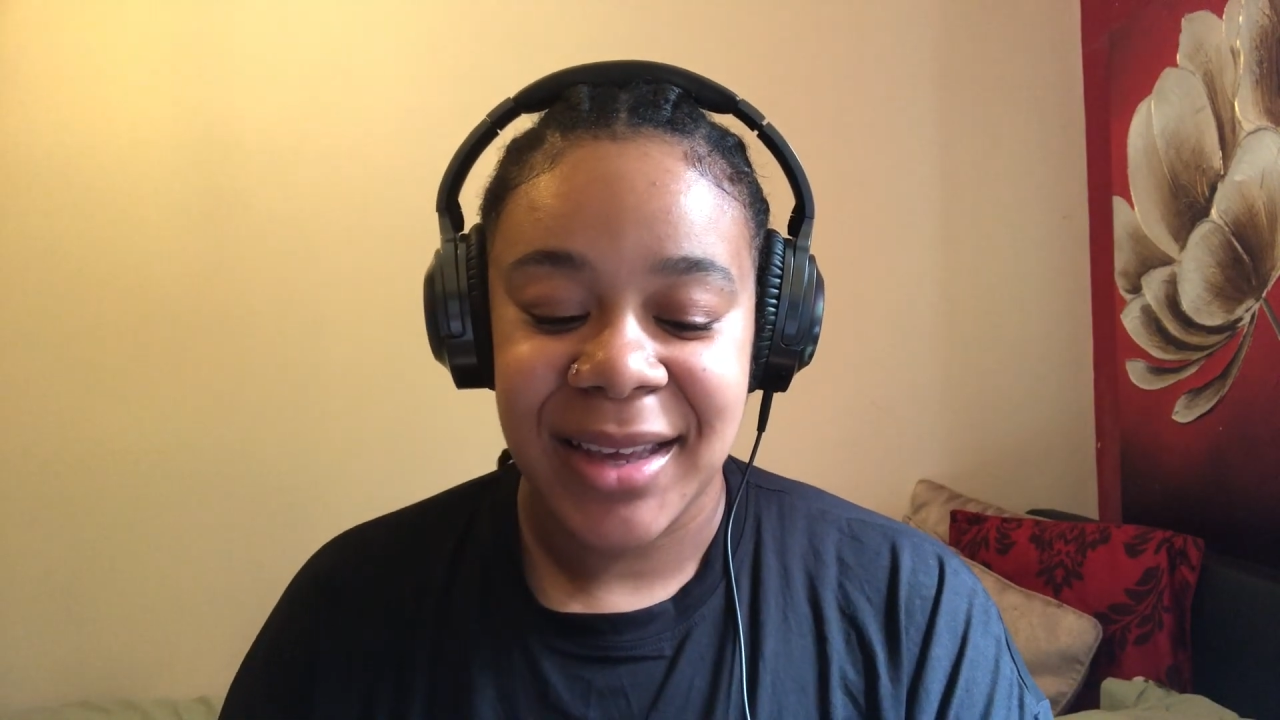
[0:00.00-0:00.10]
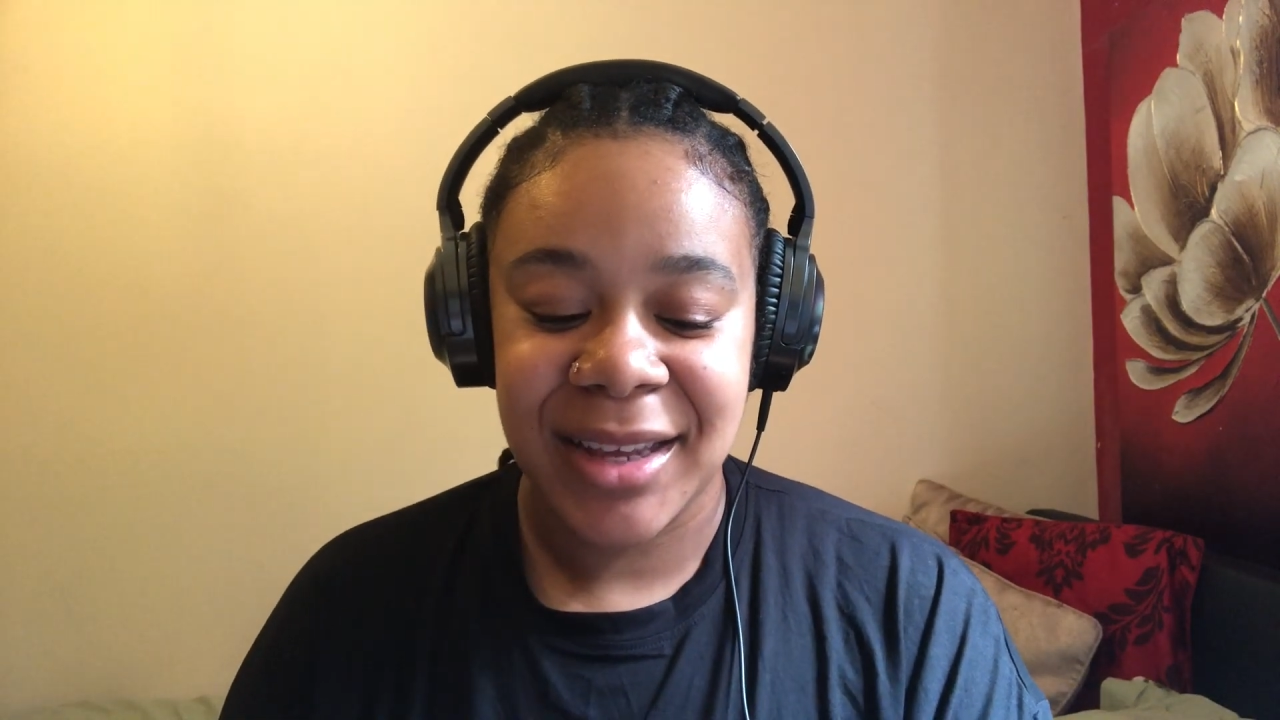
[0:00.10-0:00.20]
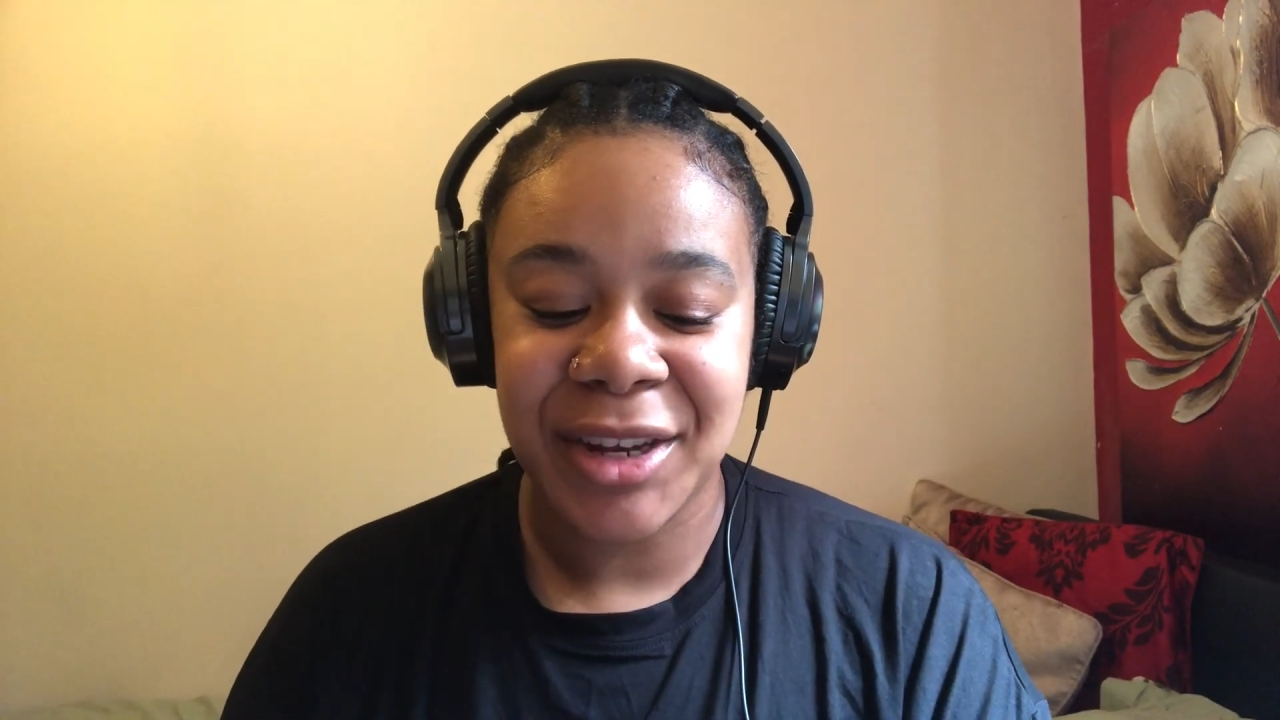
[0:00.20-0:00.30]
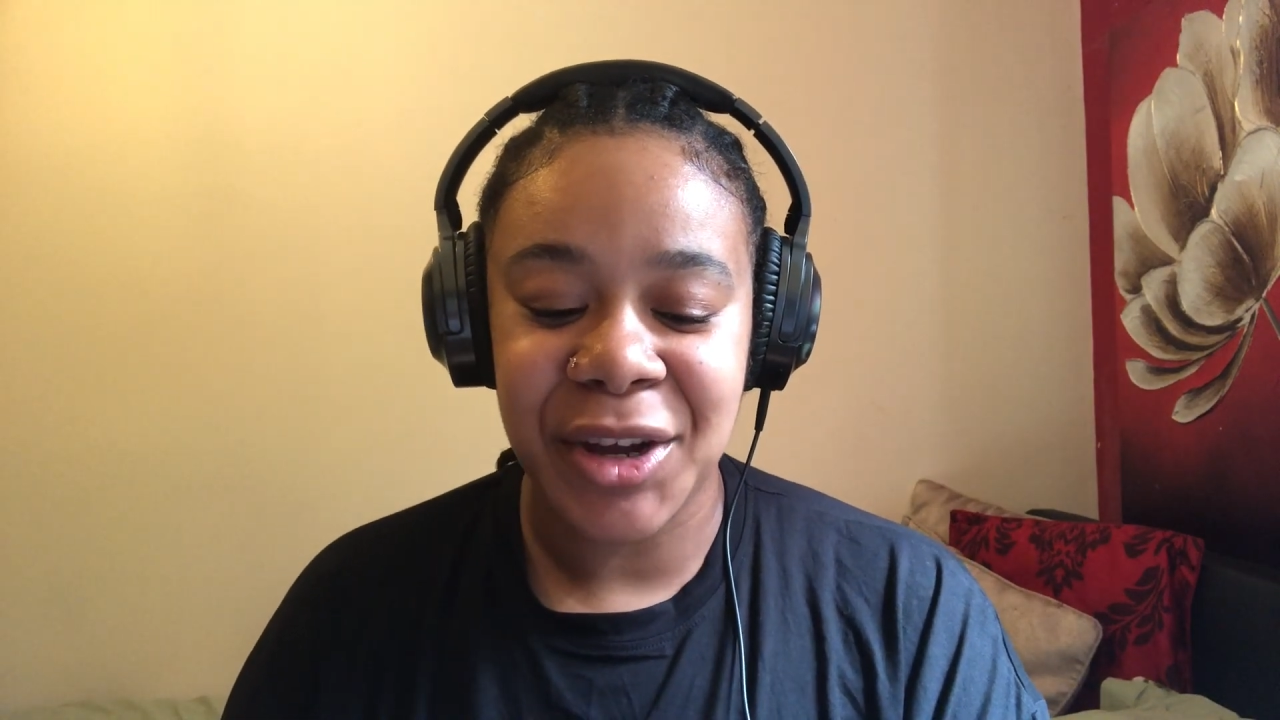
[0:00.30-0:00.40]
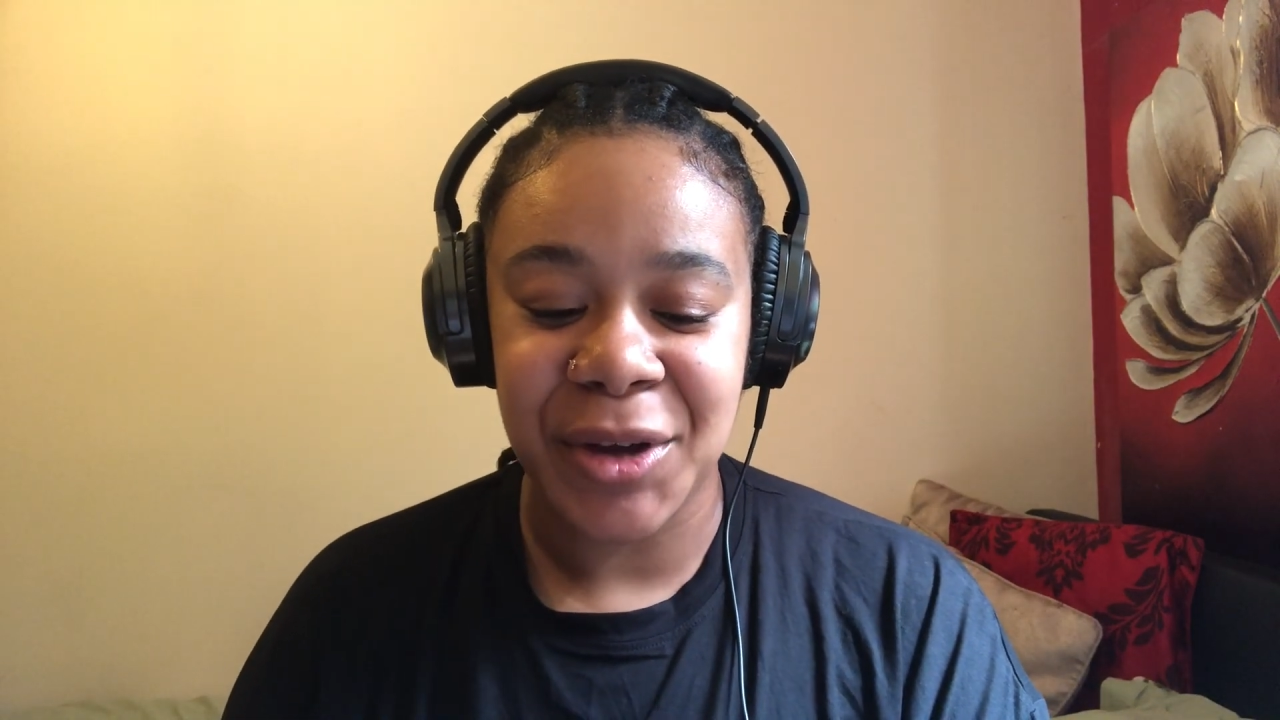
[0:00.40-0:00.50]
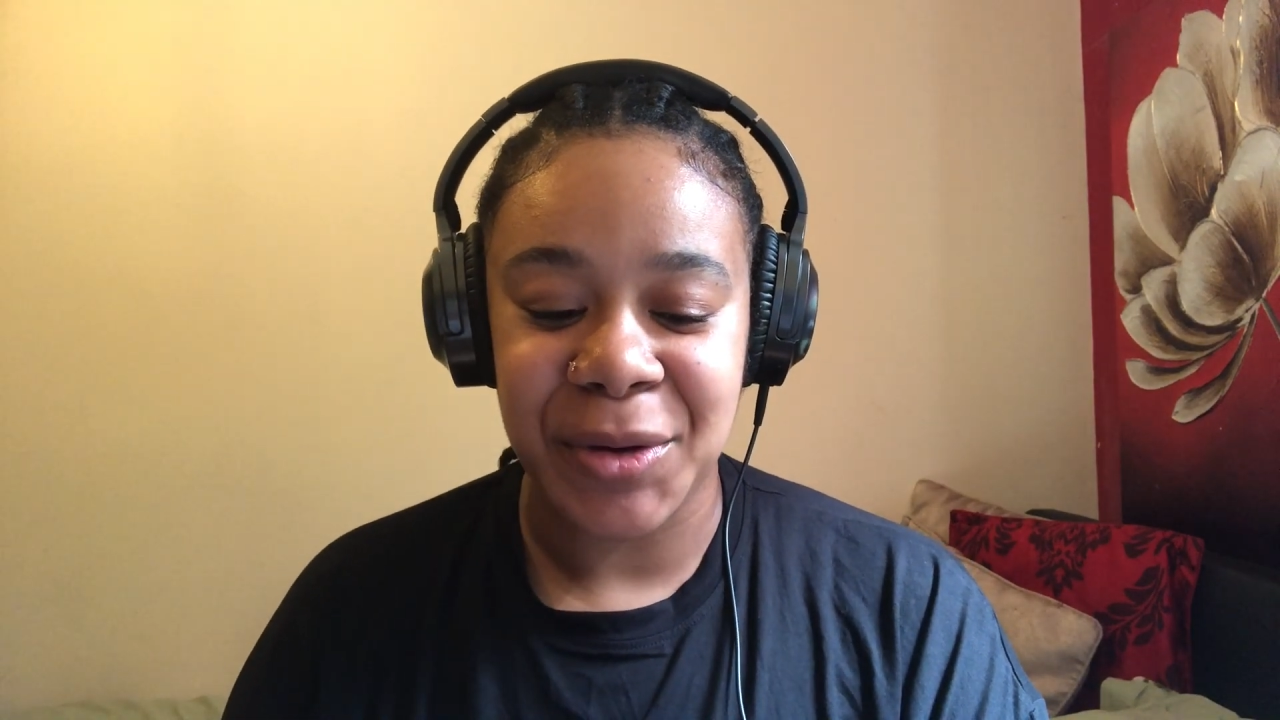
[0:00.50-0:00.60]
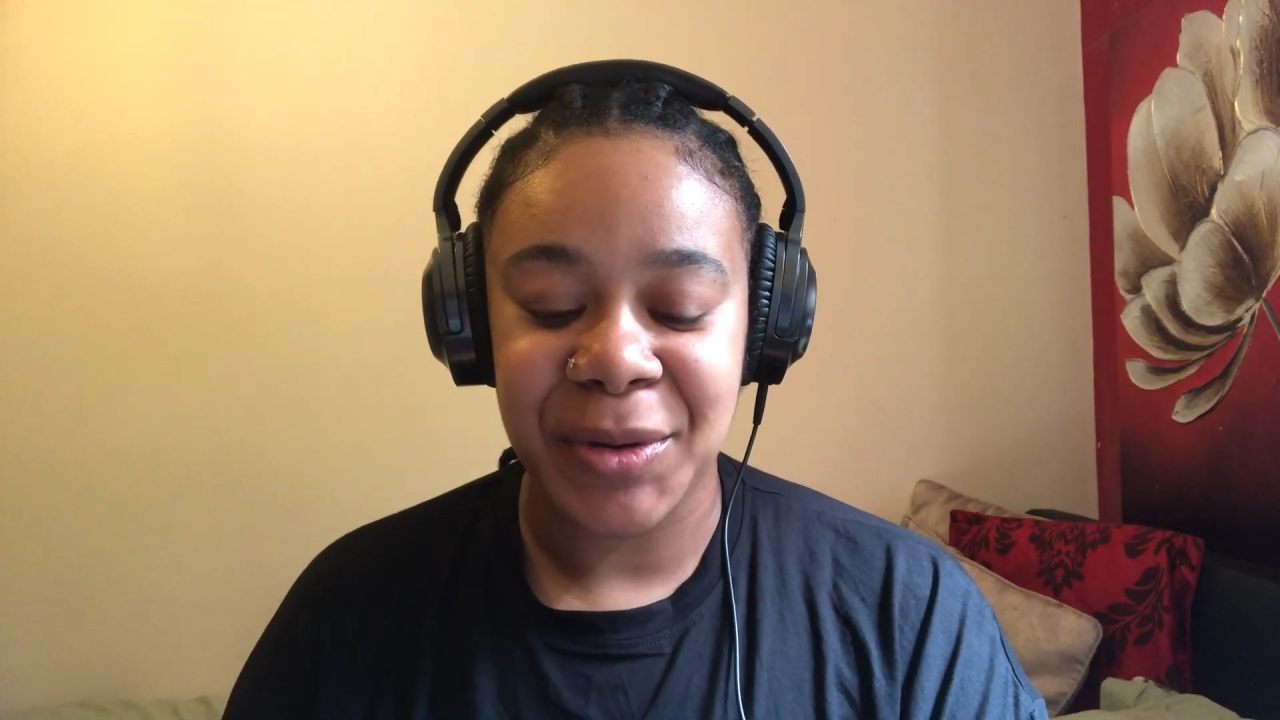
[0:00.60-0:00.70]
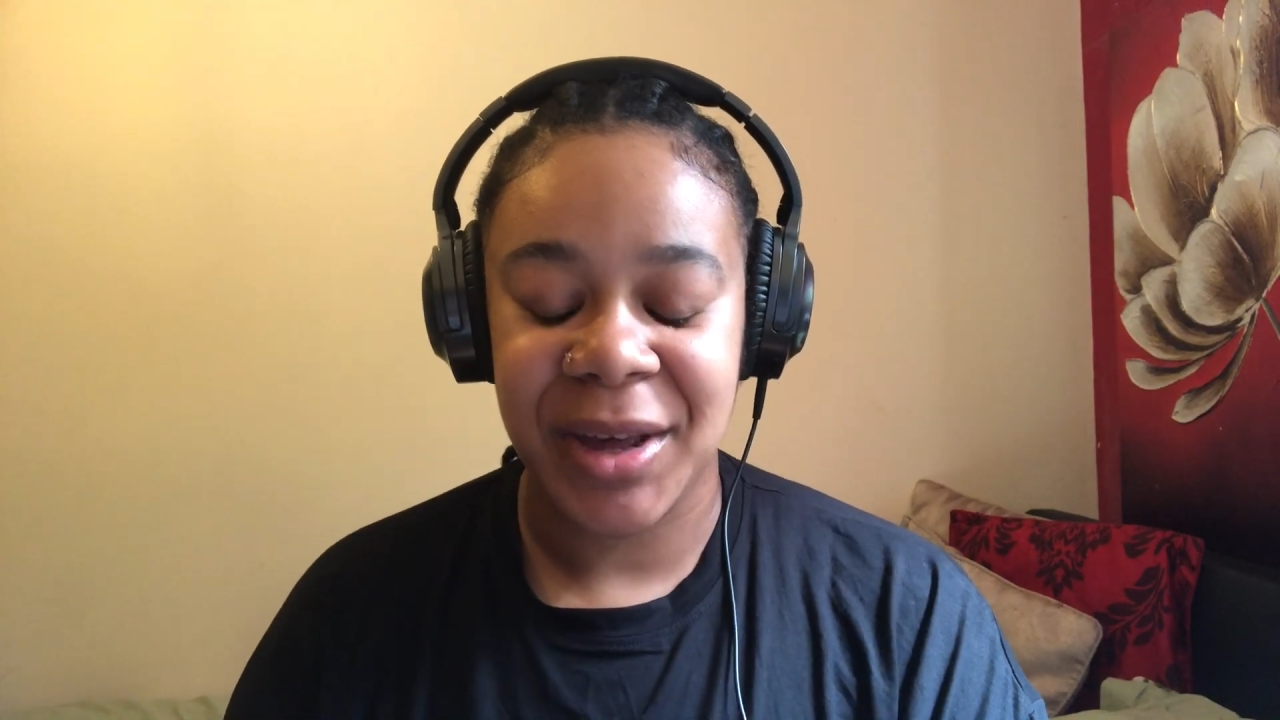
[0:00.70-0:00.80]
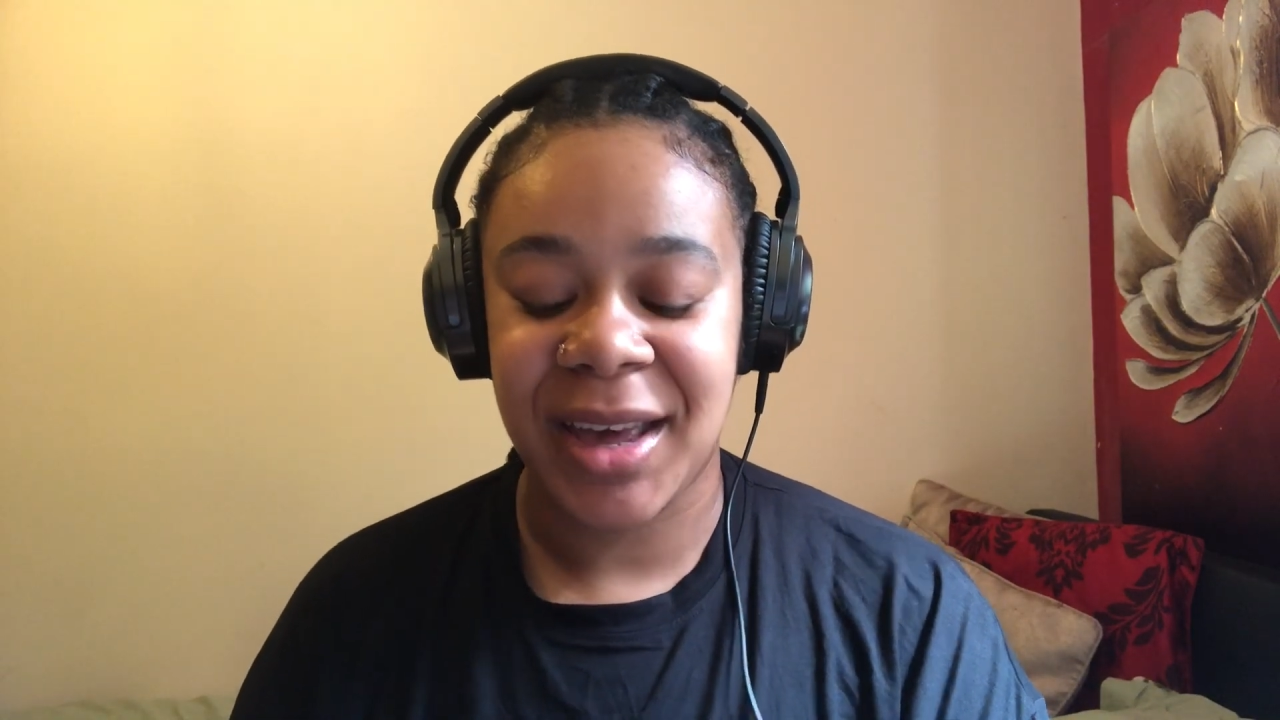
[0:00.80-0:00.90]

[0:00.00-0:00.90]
you know,